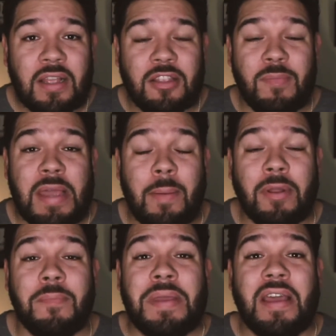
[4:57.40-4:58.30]
to be able
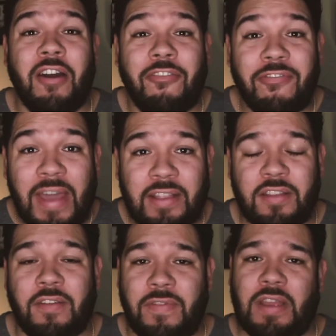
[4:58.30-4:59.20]
to be
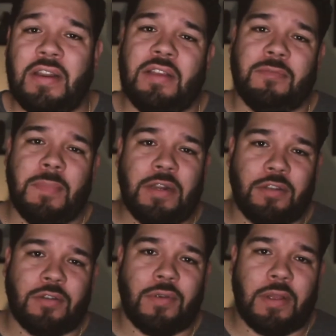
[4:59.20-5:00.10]
effective in his
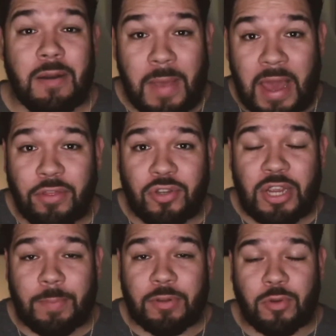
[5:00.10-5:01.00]
ministry. In Matthew
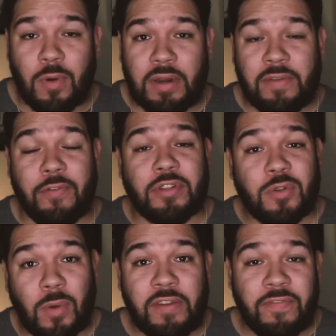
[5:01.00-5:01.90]
chapter 20, verse
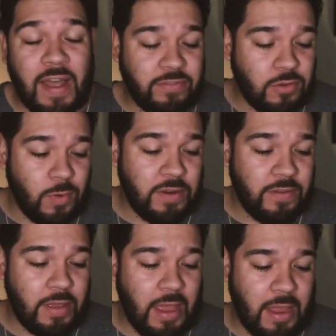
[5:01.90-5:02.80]
25 to
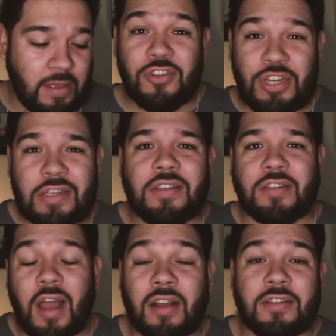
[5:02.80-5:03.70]
28, Jesus talks